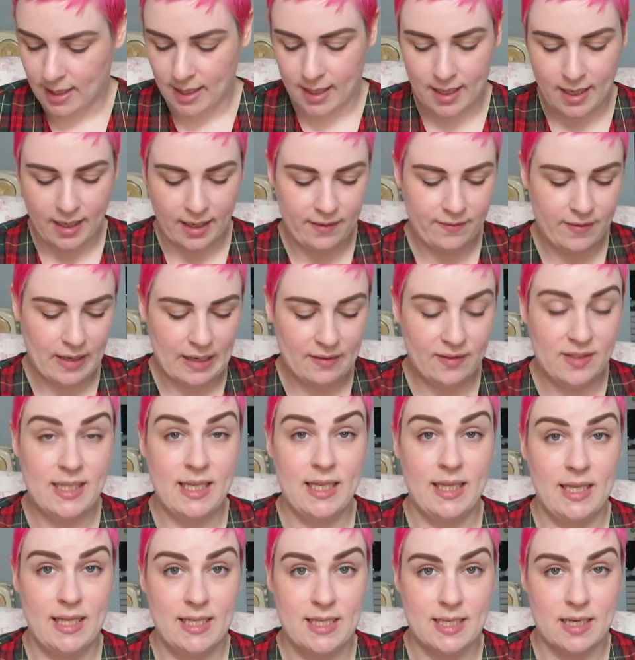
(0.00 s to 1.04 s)
and I've
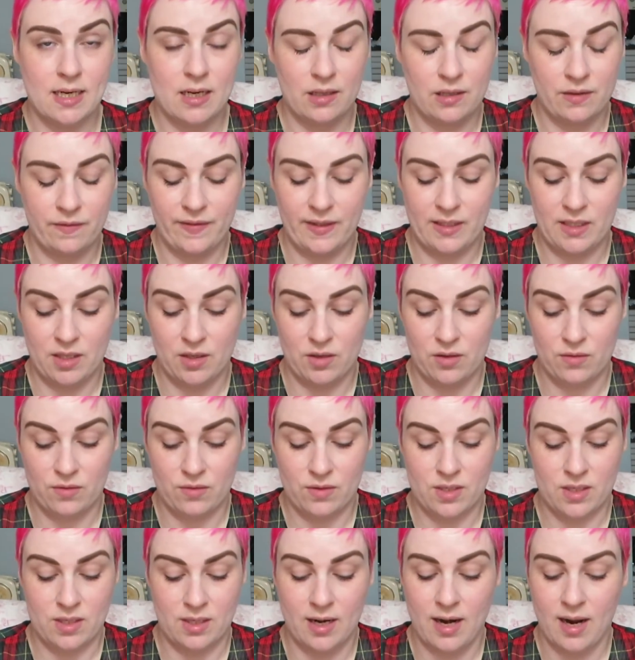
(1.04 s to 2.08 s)
seen these in other
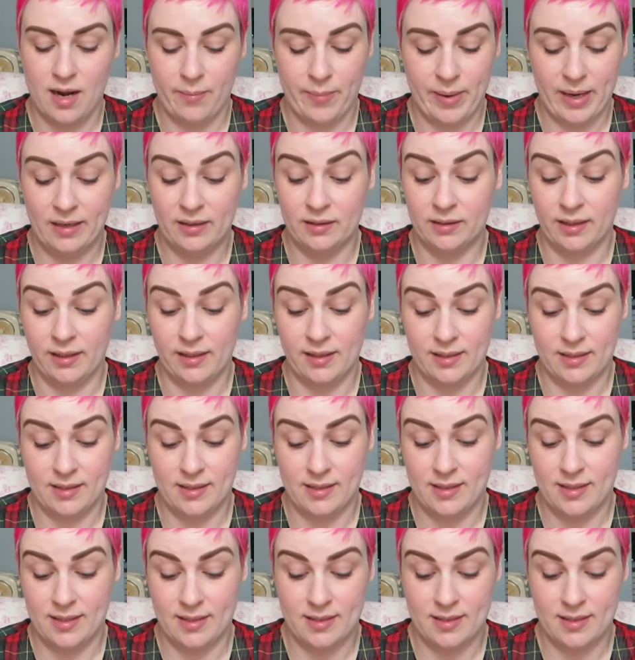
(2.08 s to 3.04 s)
videos, and apparently this